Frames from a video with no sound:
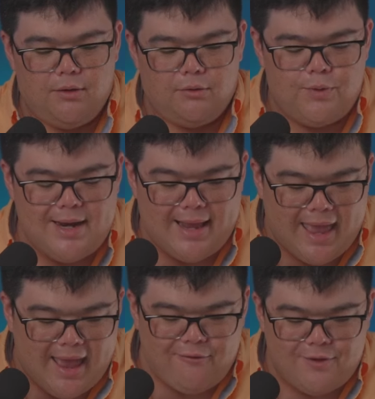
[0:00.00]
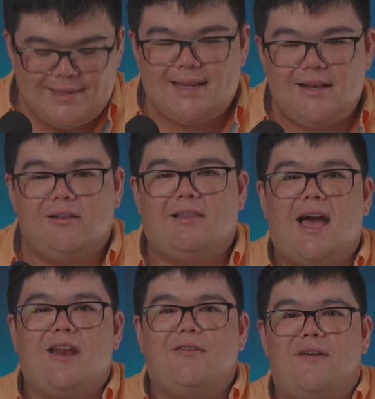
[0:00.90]
reading every single
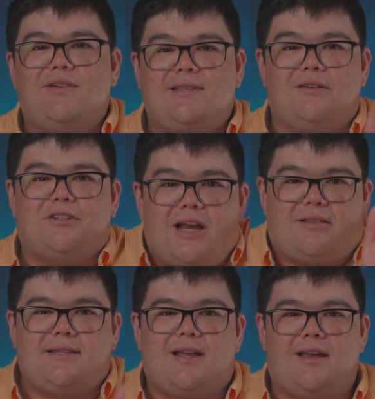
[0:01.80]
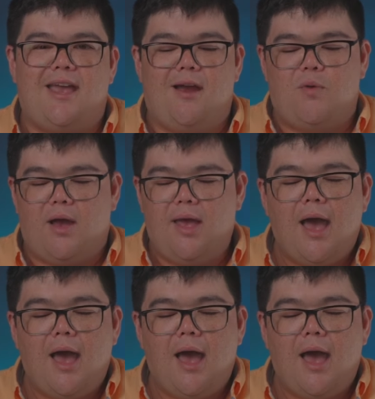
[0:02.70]
line of every single checklist on camera,